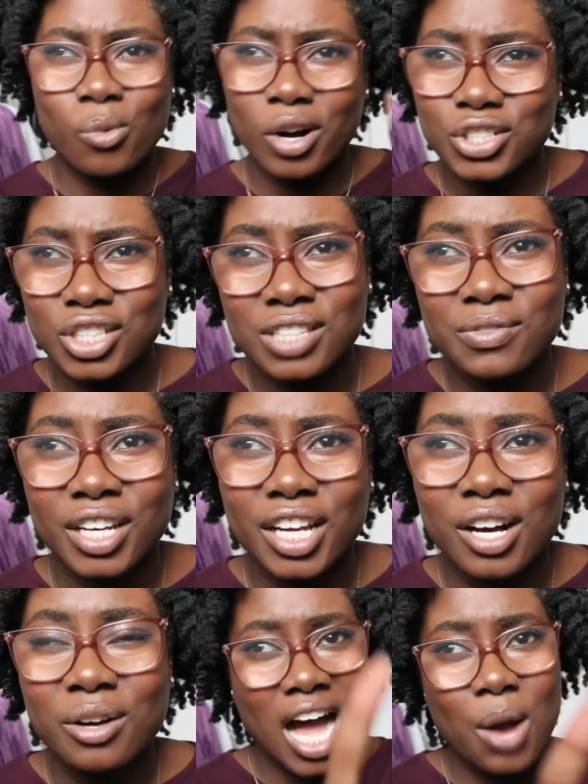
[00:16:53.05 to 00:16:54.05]
watching this
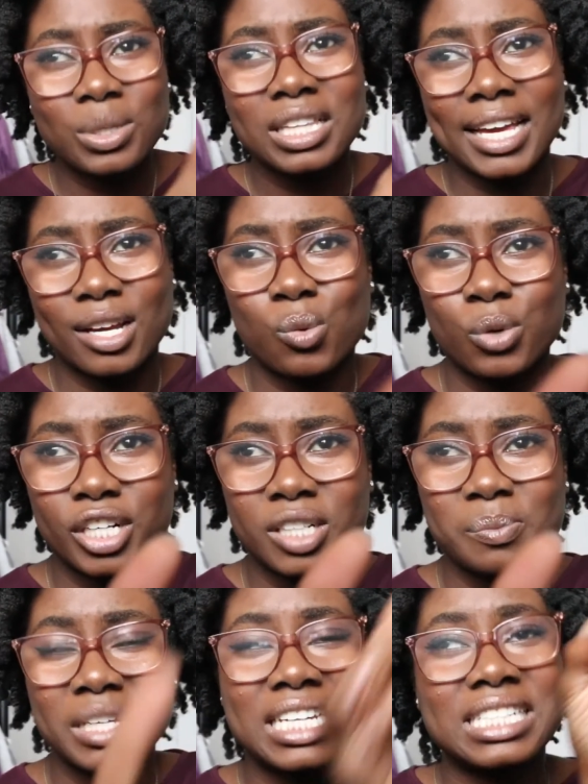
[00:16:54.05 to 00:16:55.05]
video, I would like a
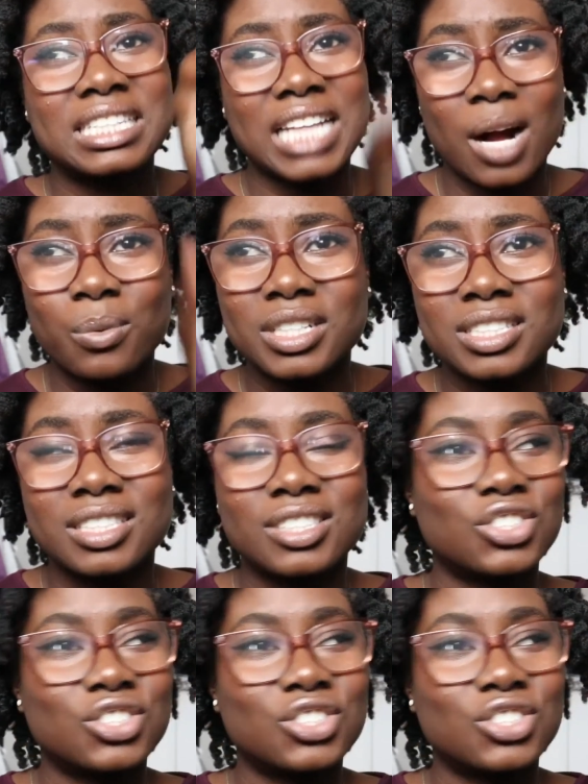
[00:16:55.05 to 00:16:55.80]
word, because that was